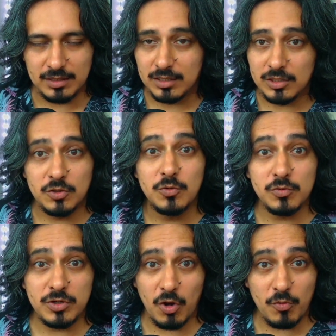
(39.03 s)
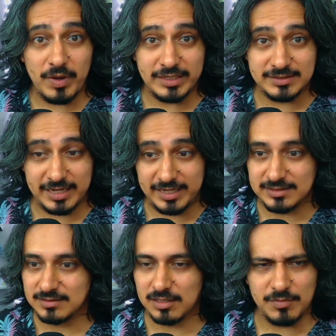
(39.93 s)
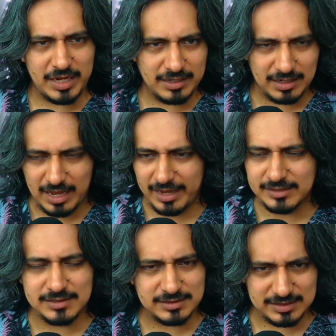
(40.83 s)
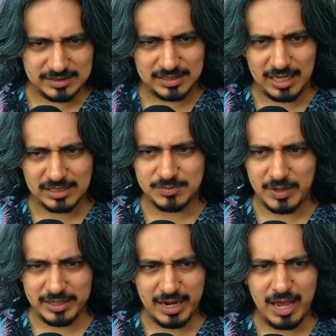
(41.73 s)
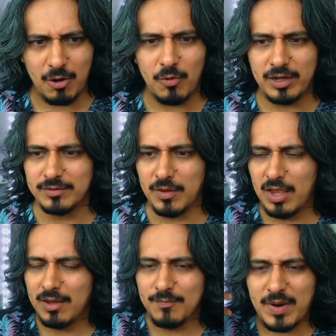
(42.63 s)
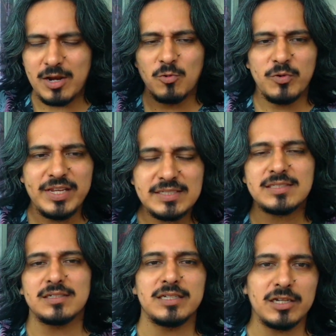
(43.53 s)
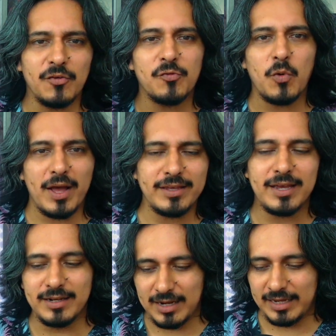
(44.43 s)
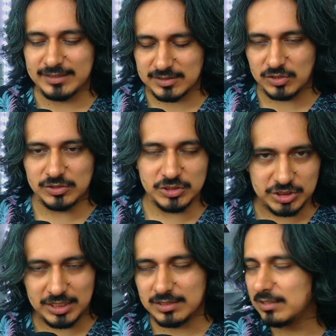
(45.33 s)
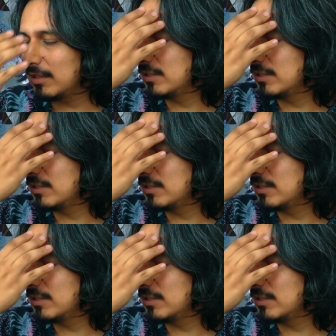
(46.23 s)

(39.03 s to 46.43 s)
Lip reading: You know my taste and my likes and dislikes by now, and my reasoning of why I like certain shit.